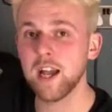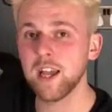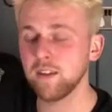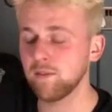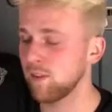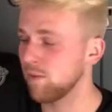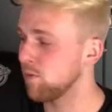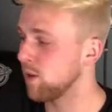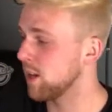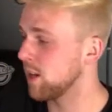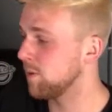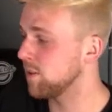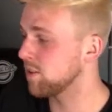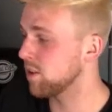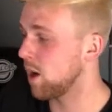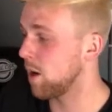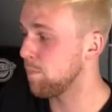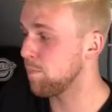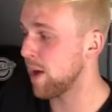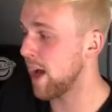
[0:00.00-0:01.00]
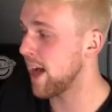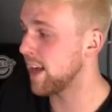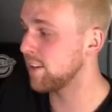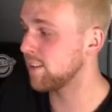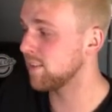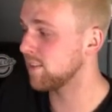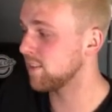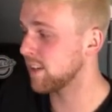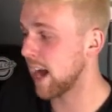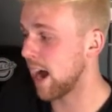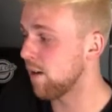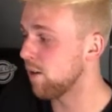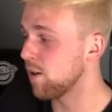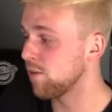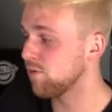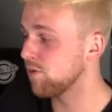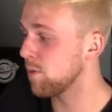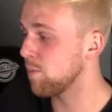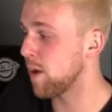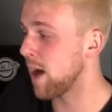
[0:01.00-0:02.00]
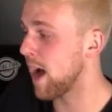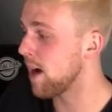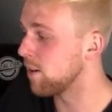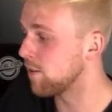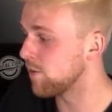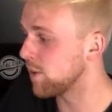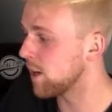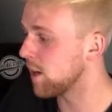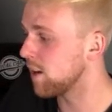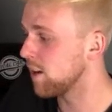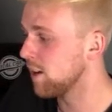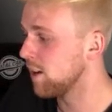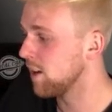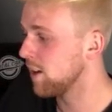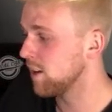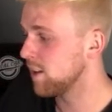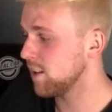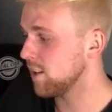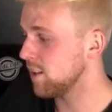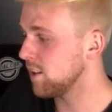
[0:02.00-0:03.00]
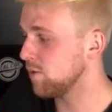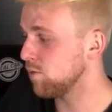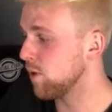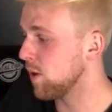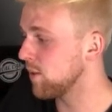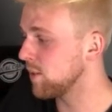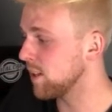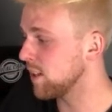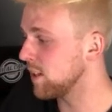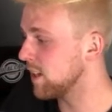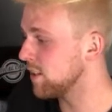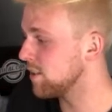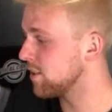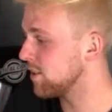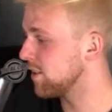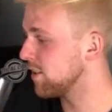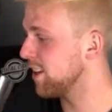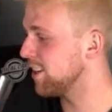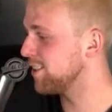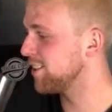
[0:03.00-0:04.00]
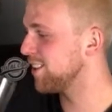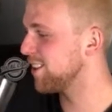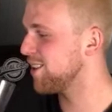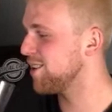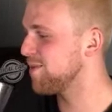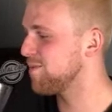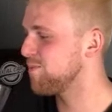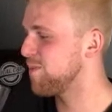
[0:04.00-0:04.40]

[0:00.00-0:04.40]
It really means a lot. Ben, Gareth, the pair of you, you really didn't need to do that.